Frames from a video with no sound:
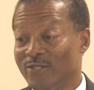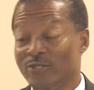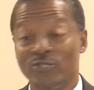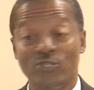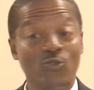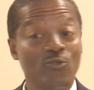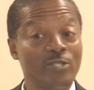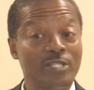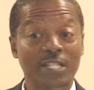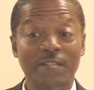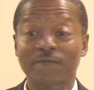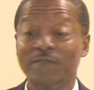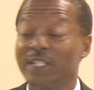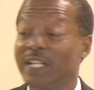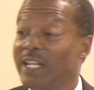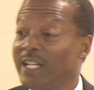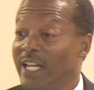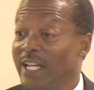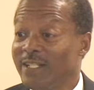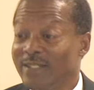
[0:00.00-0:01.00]
Joseph
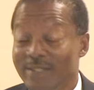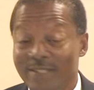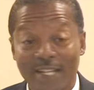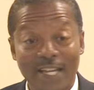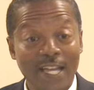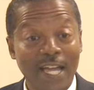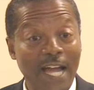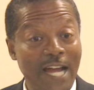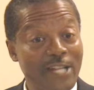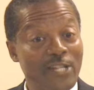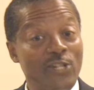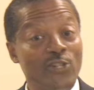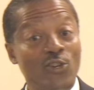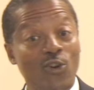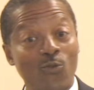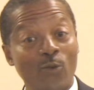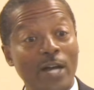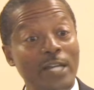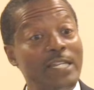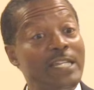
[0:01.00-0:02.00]
did it, and you
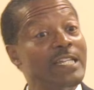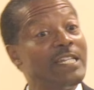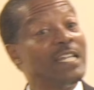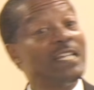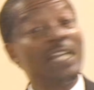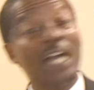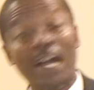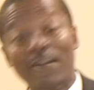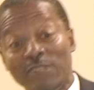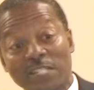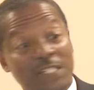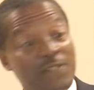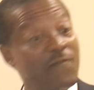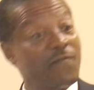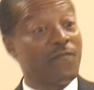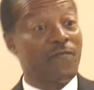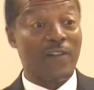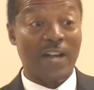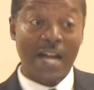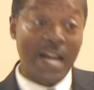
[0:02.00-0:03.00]
know what? He didn't have his
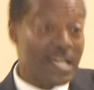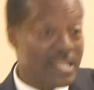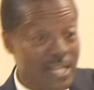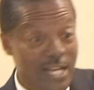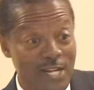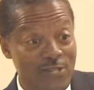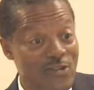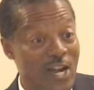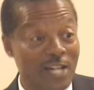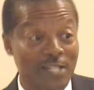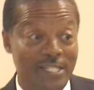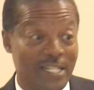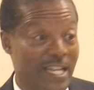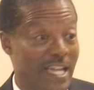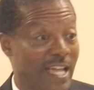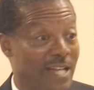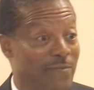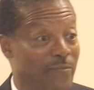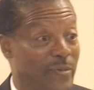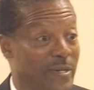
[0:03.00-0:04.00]
father around to
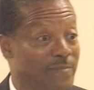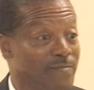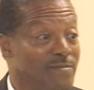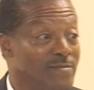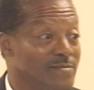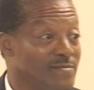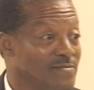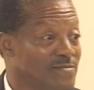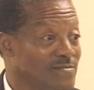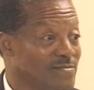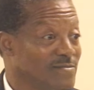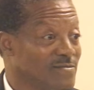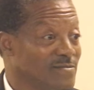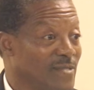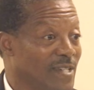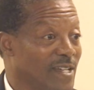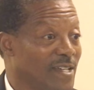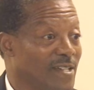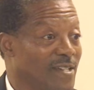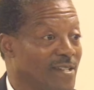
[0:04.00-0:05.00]
help him,
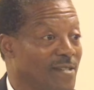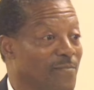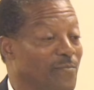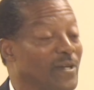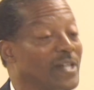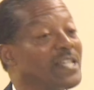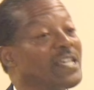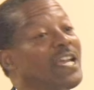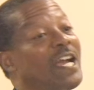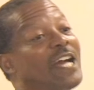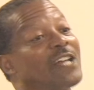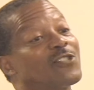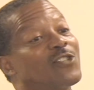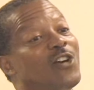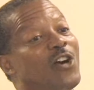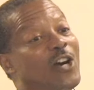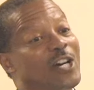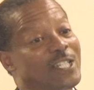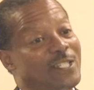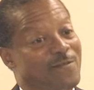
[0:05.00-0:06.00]
but he had
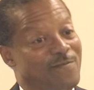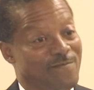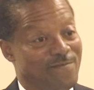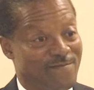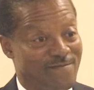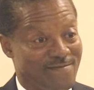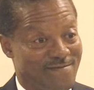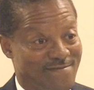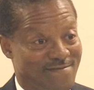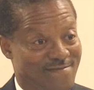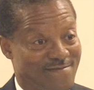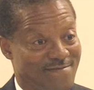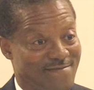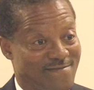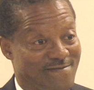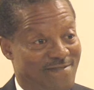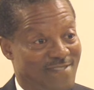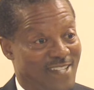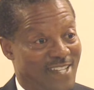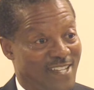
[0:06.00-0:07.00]
God.
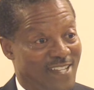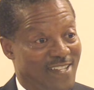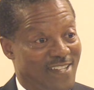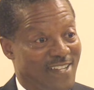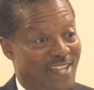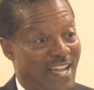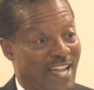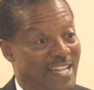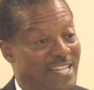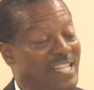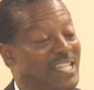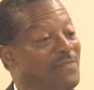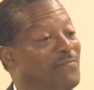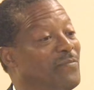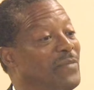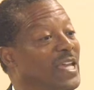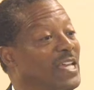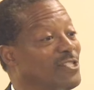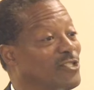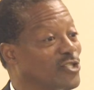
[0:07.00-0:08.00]
And he
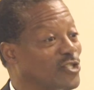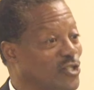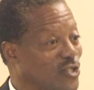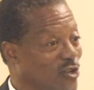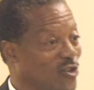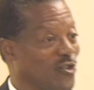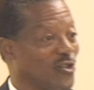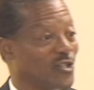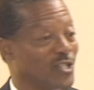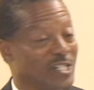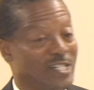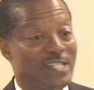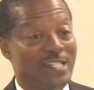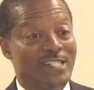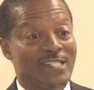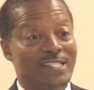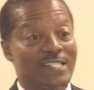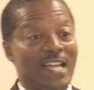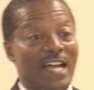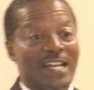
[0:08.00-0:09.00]
made sure
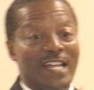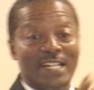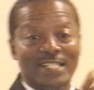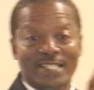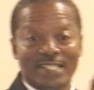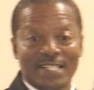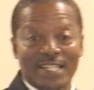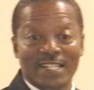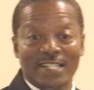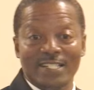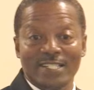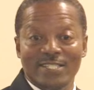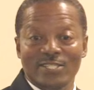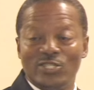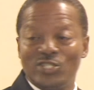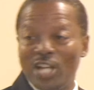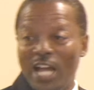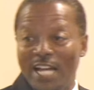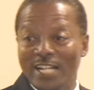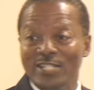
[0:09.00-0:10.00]
that as the
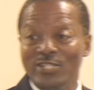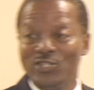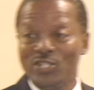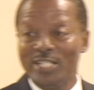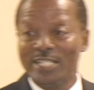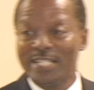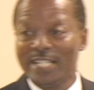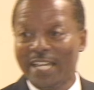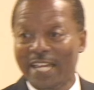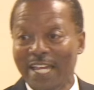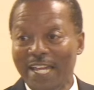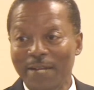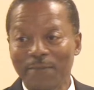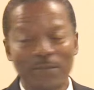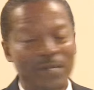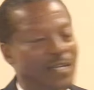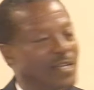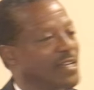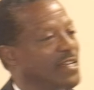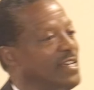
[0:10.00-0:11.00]
challenges
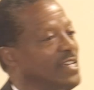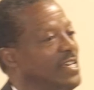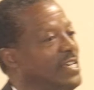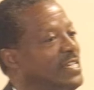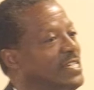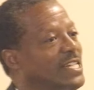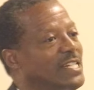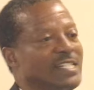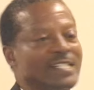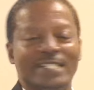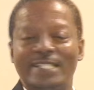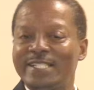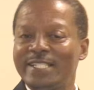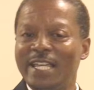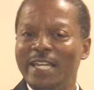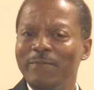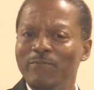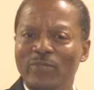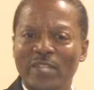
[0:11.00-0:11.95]
came, he did the same